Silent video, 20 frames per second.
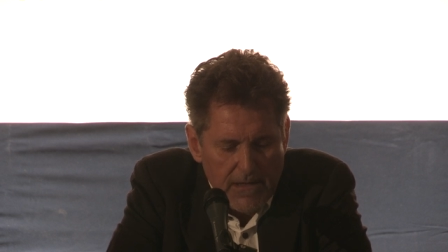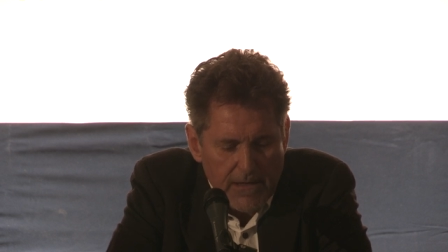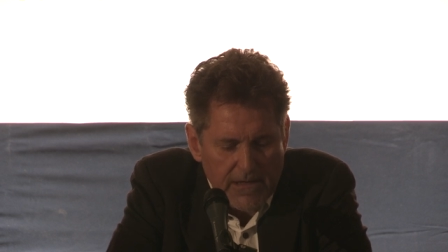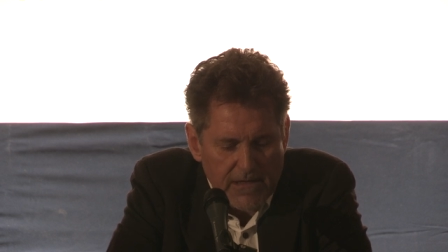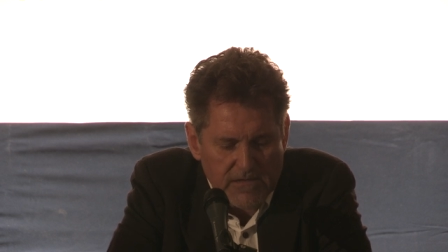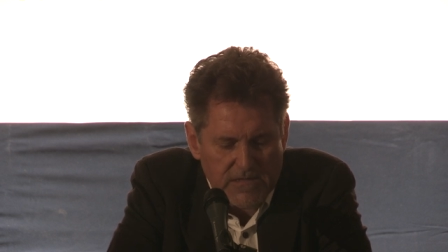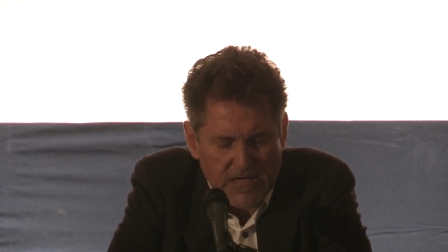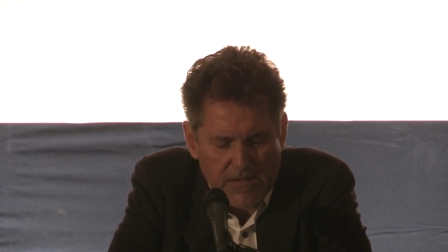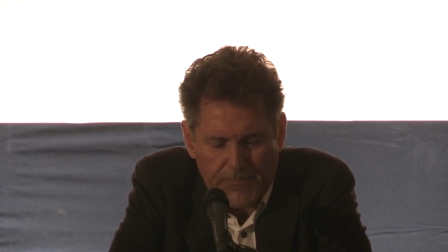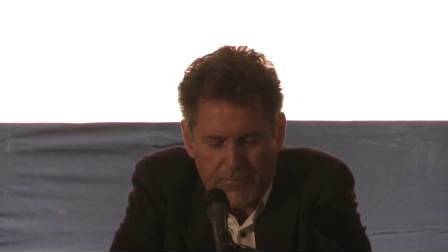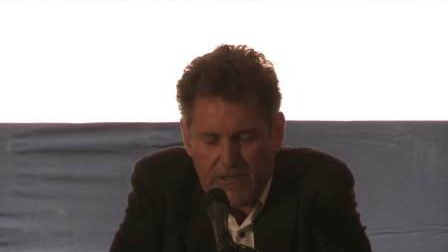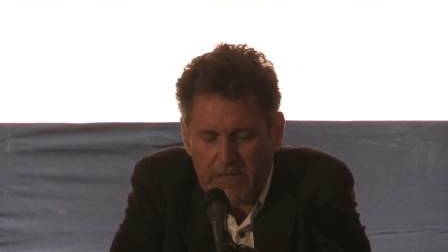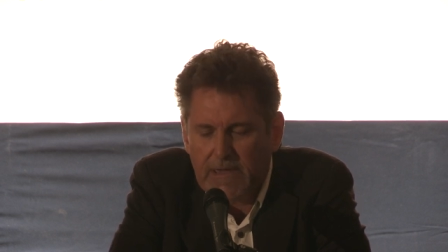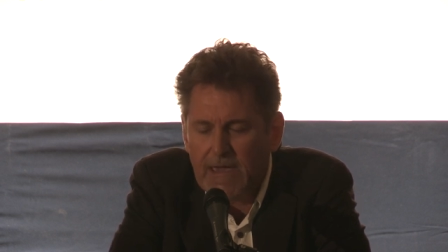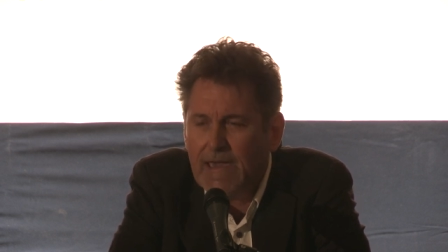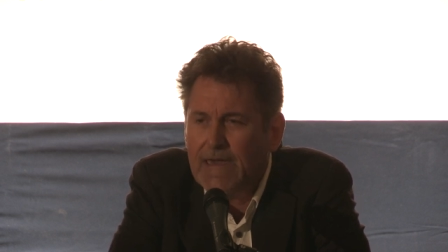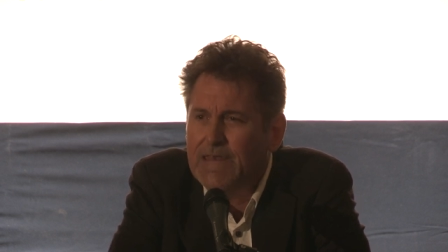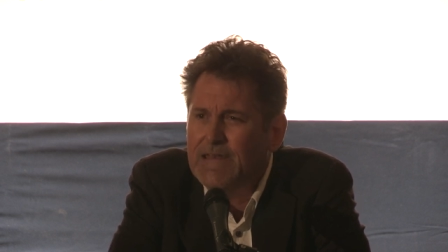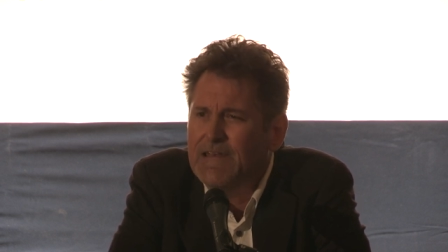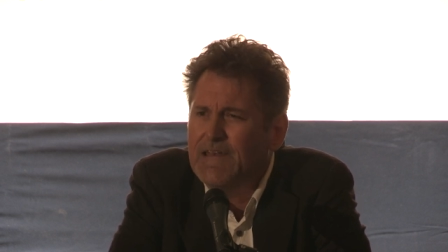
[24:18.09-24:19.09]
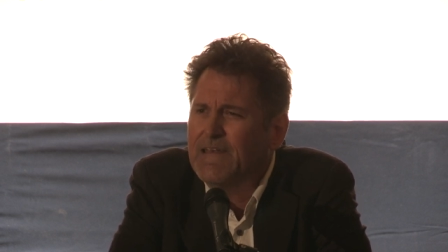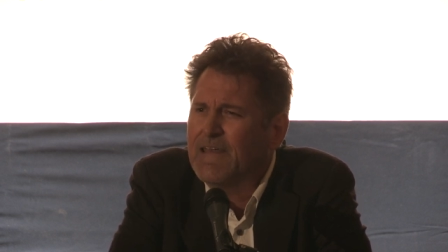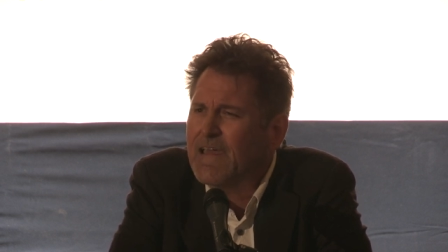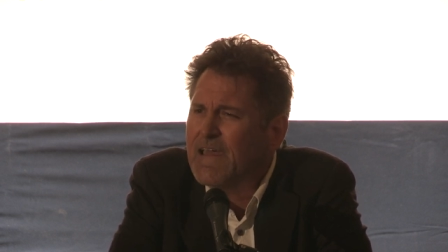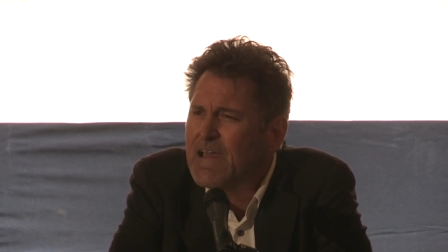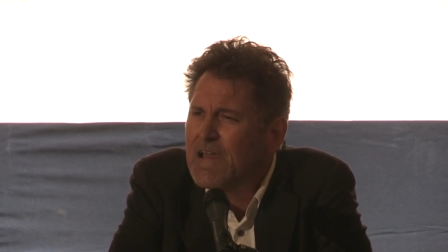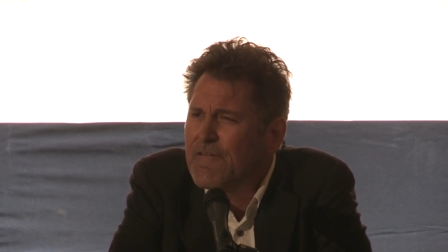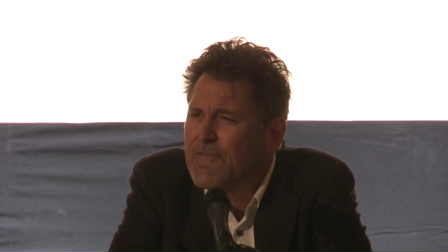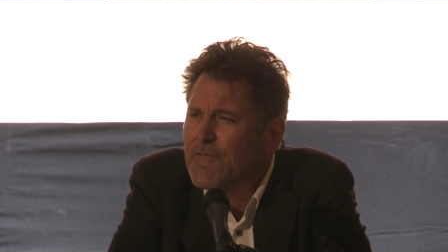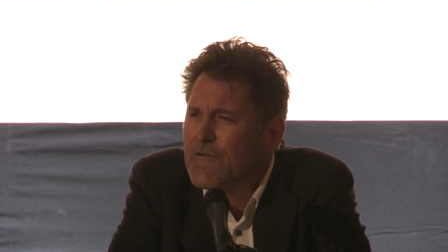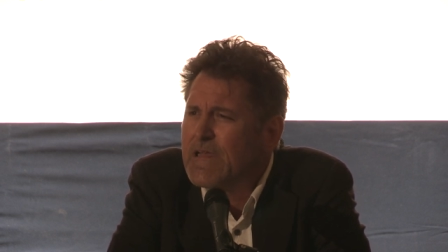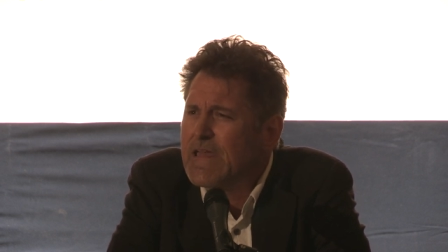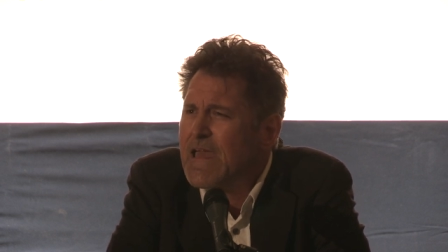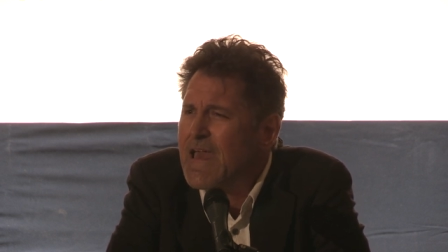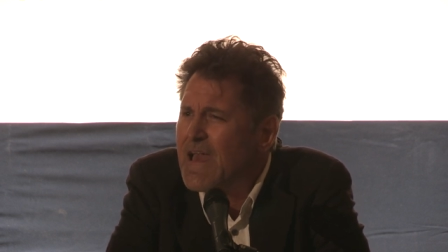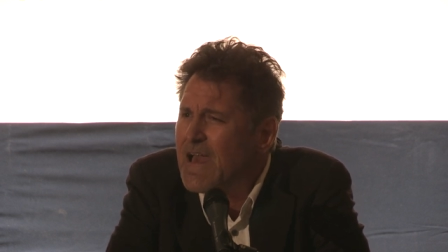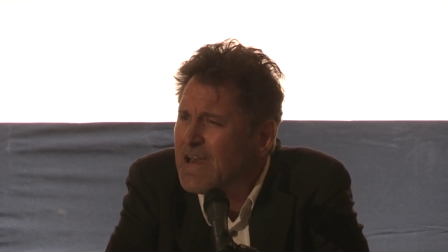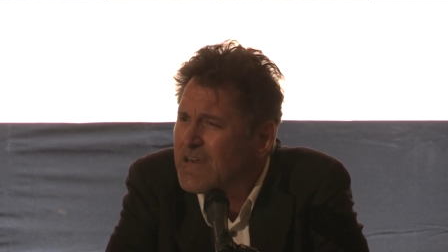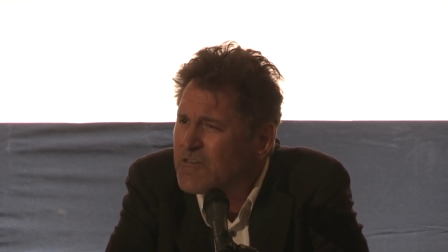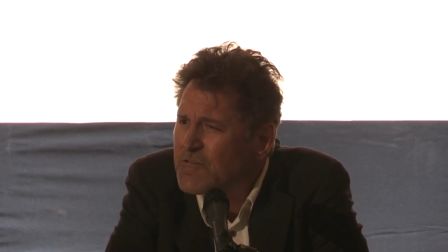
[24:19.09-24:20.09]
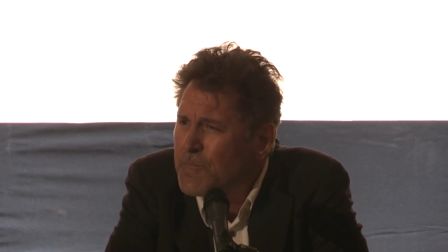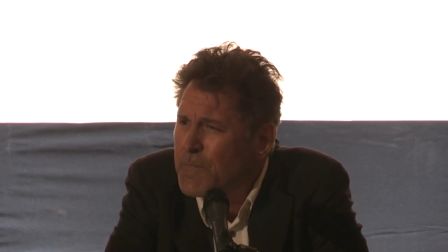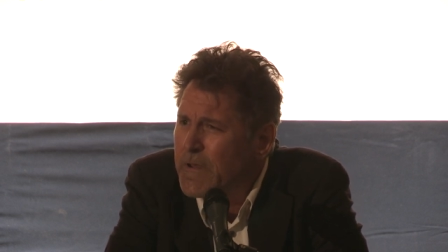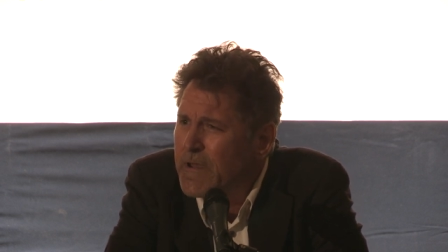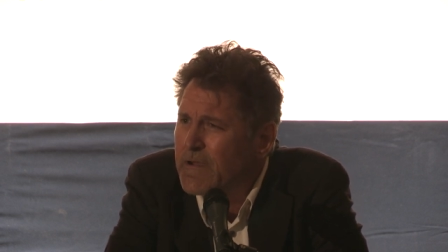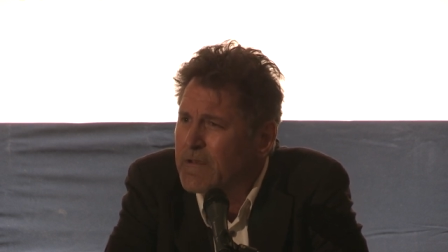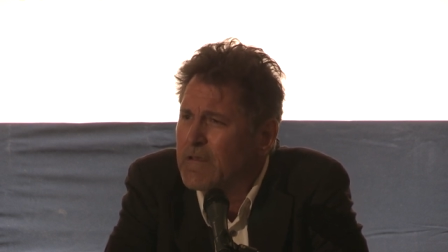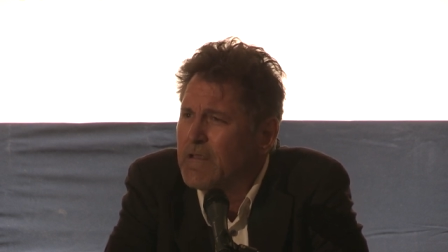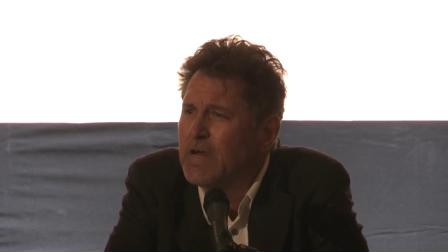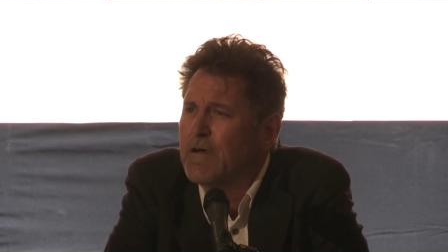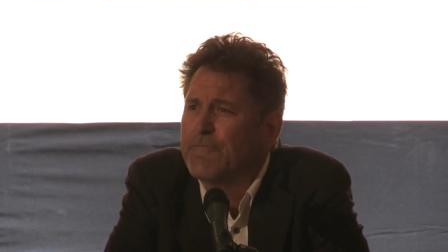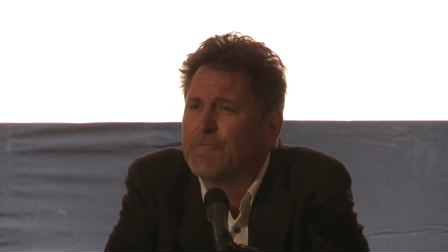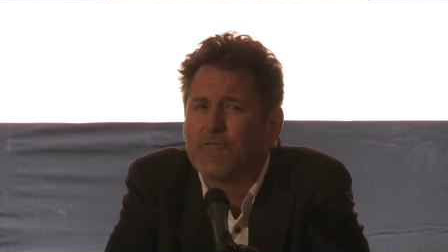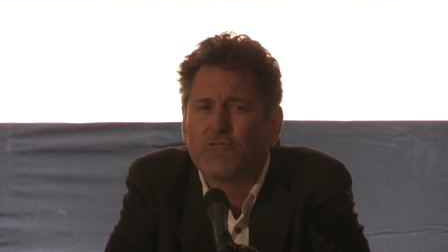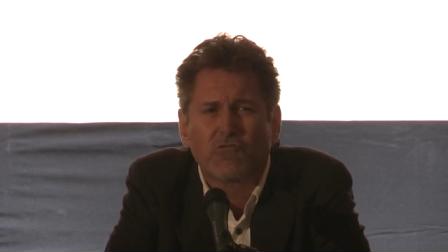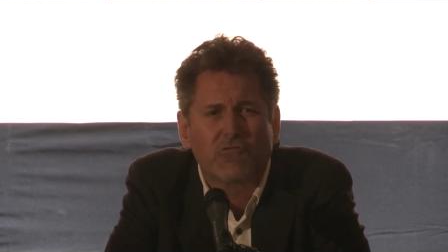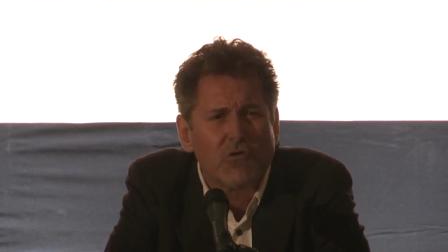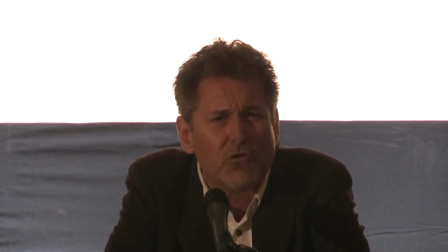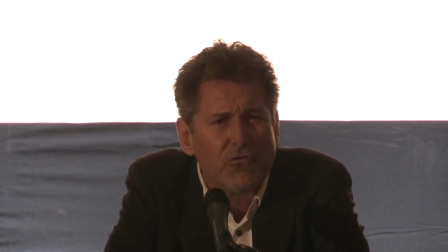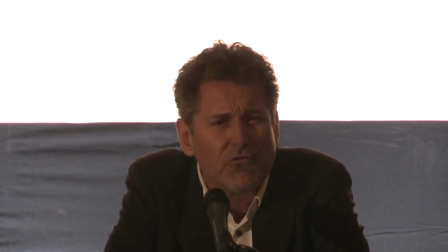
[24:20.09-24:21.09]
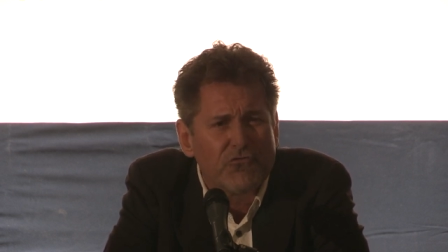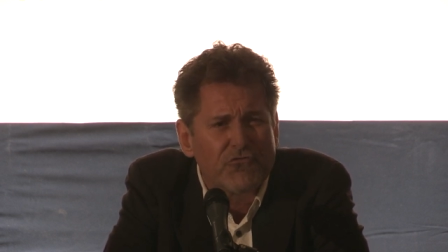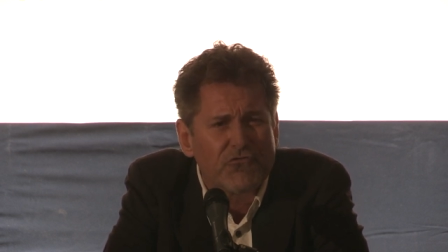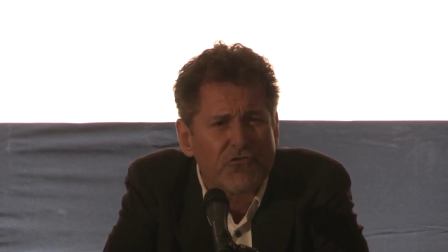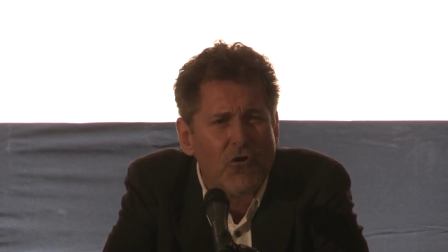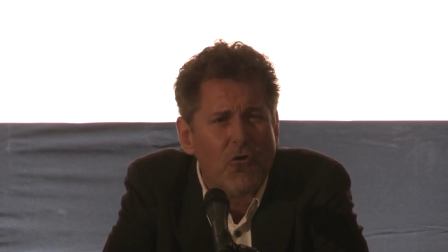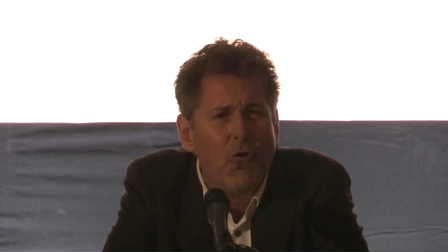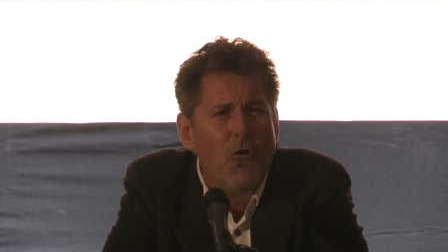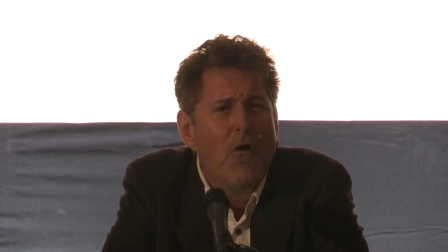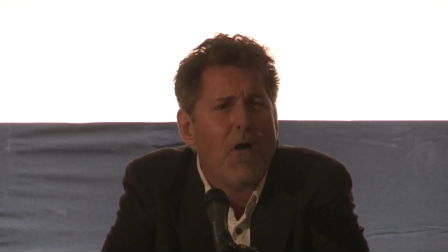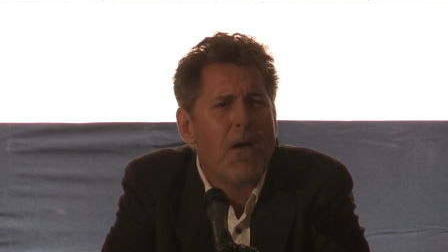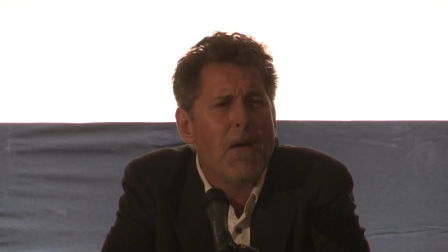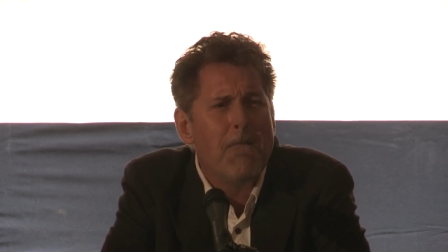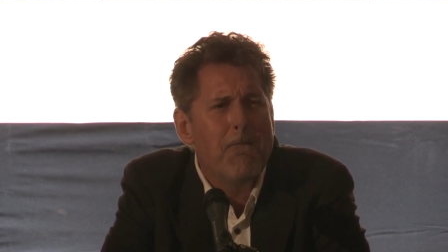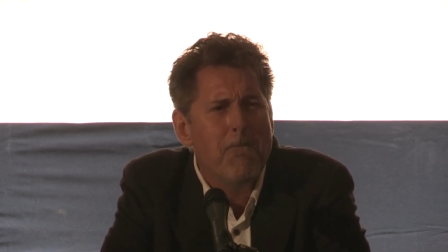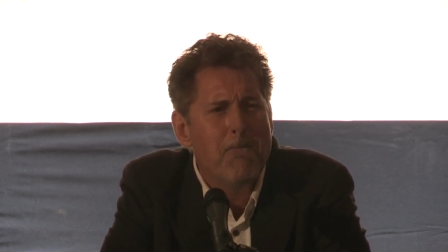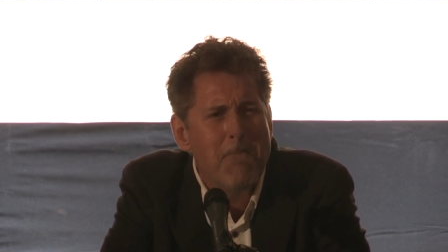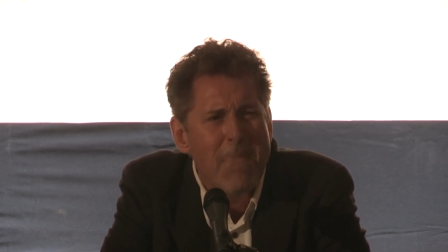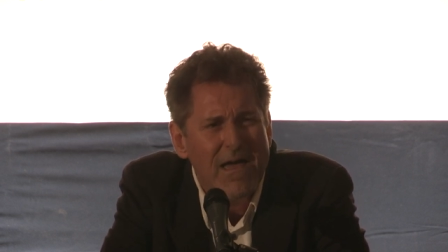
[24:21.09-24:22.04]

is implicated in every aspect of social,